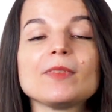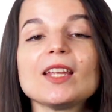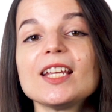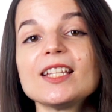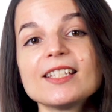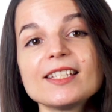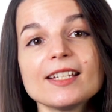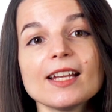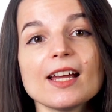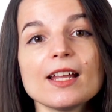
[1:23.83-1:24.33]

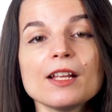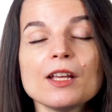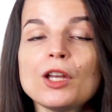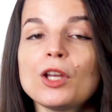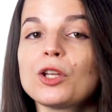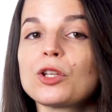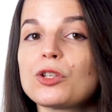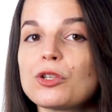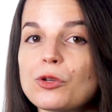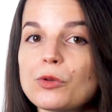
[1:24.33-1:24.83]
Instead,
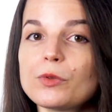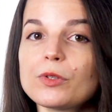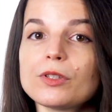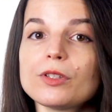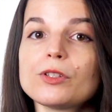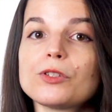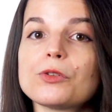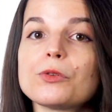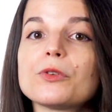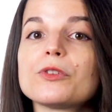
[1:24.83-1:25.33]
use
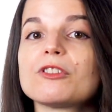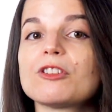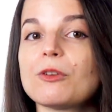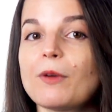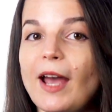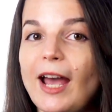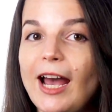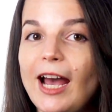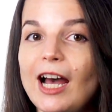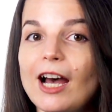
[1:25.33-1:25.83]
the tools you
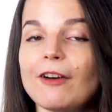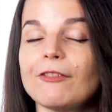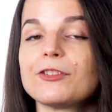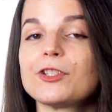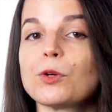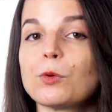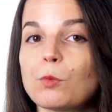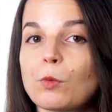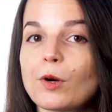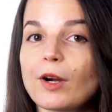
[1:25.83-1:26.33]
have
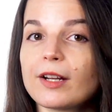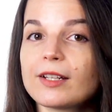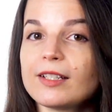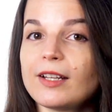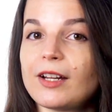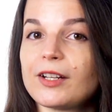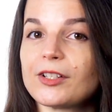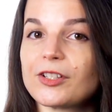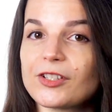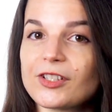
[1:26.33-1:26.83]
to work
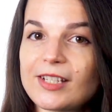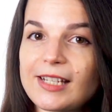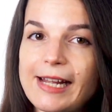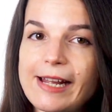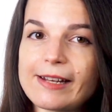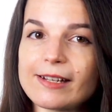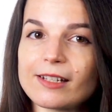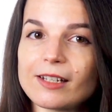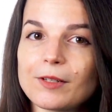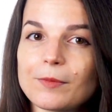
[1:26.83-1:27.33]
to
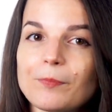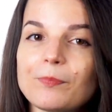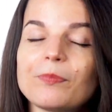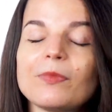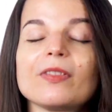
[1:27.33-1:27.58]
understand it.